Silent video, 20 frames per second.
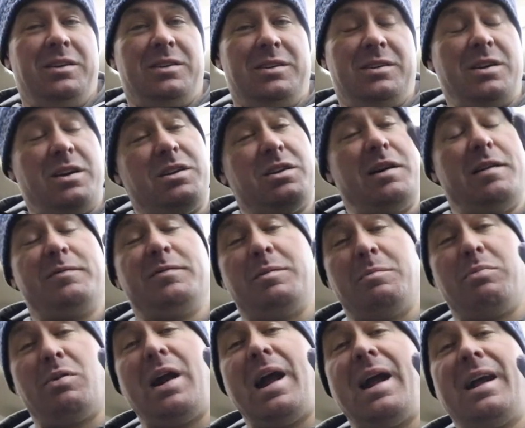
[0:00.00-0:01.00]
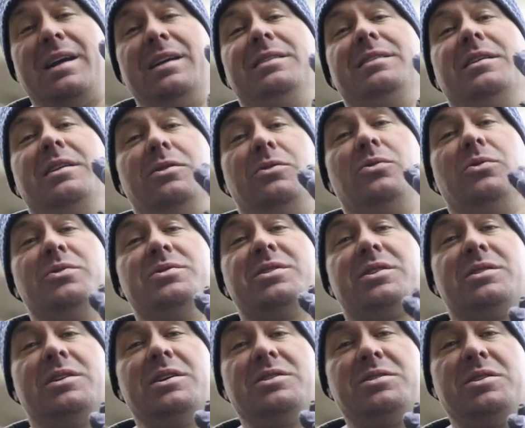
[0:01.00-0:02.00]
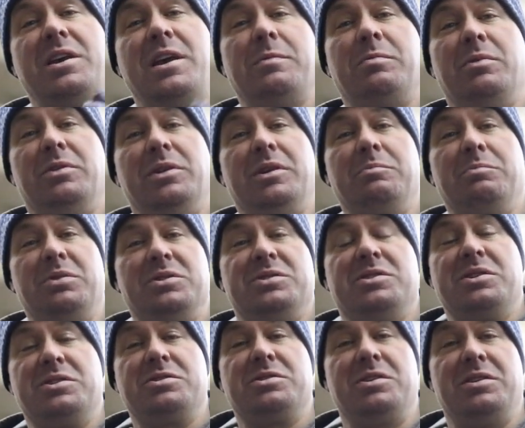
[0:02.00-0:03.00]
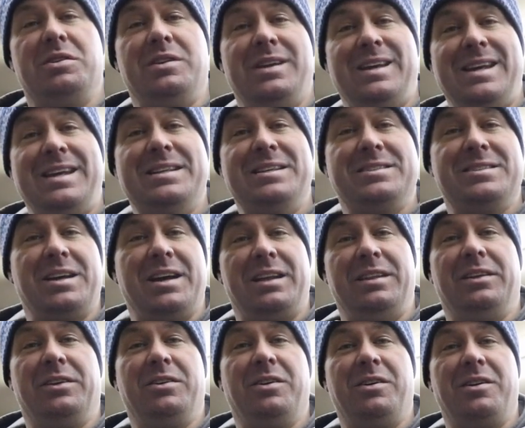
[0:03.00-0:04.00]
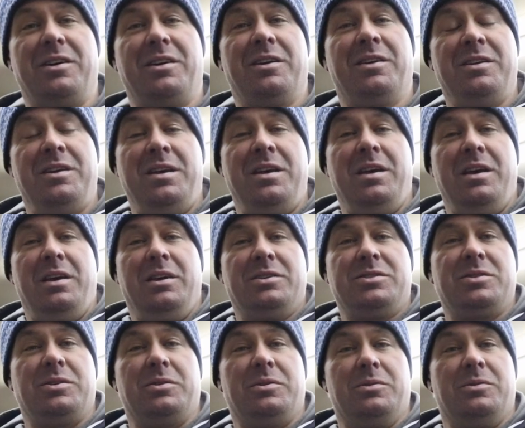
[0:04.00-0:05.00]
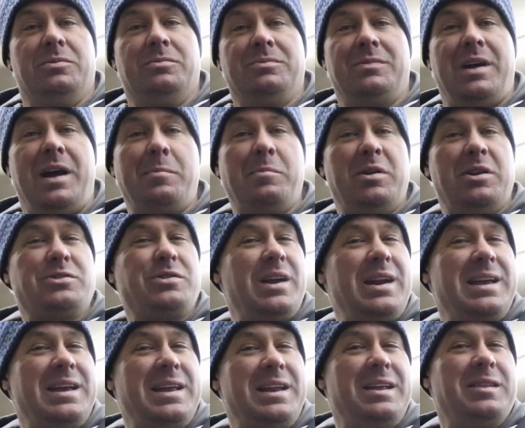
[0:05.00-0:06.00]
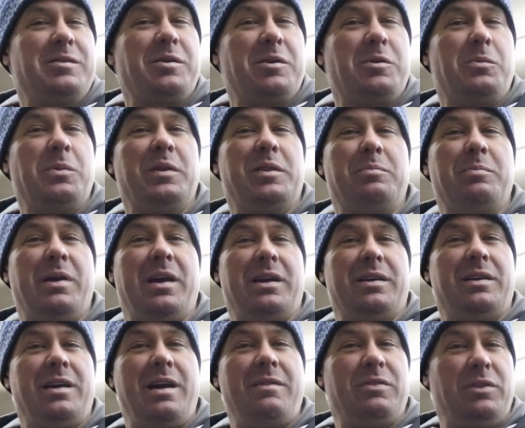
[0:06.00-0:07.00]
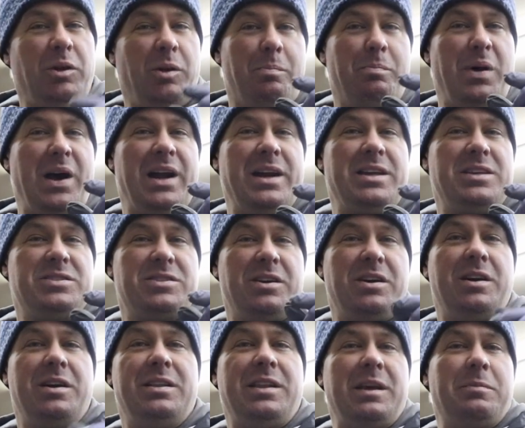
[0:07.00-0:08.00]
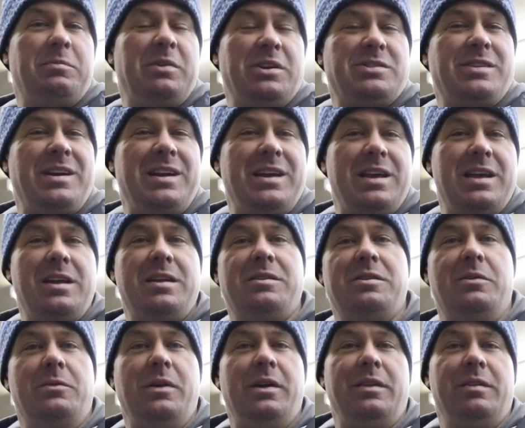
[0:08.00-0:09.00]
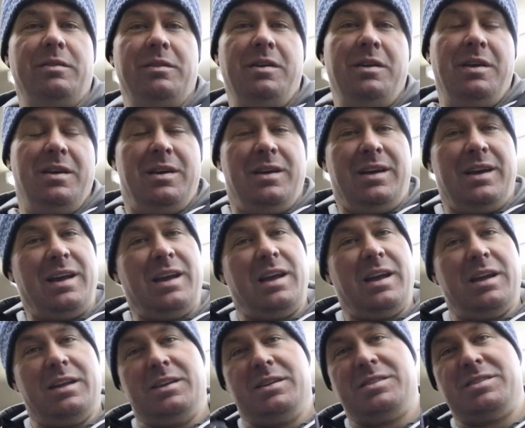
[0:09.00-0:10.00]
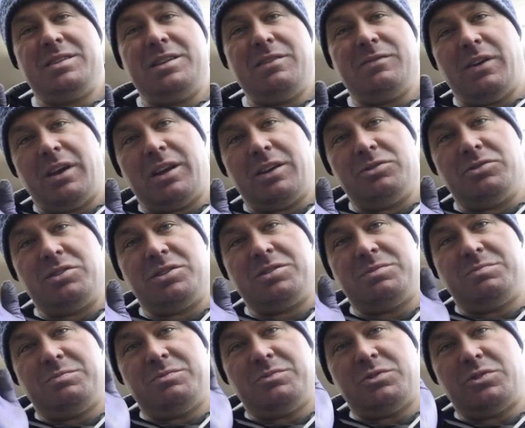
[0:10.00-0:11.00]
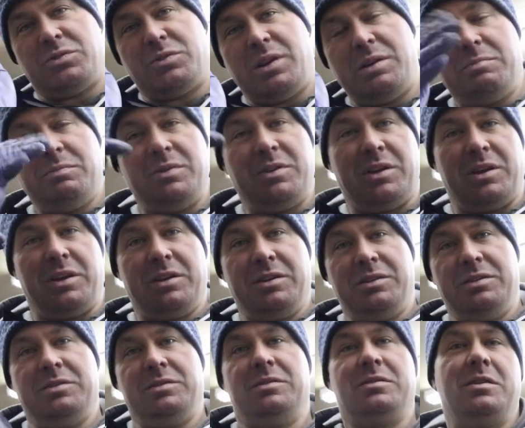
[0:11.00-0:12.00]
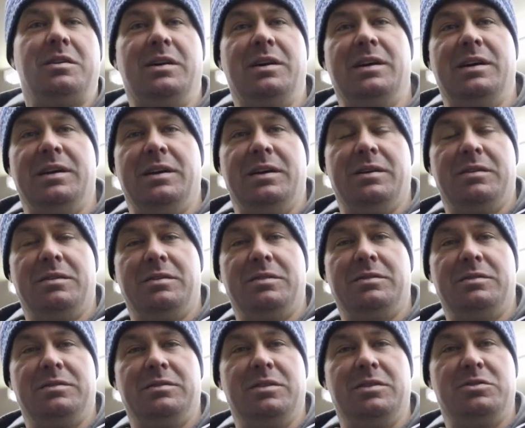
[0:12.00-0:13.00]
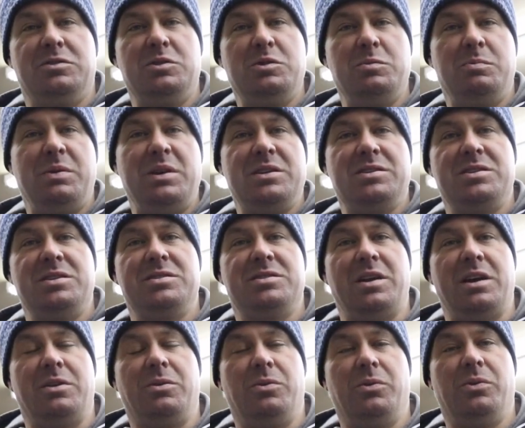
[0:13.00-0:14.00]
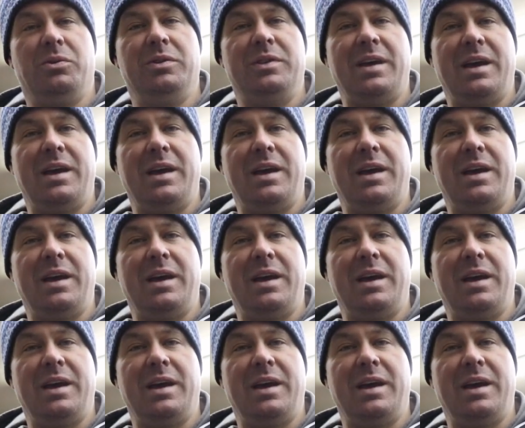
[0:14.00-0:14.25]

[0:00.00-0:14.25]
cut off the bracket that holds the clutch cable in position inside the car. So I'm going to try to get in there with my, I have a little body saw that I'm going to try to get in there with and see if I can just trim the uh, the two pieces that hold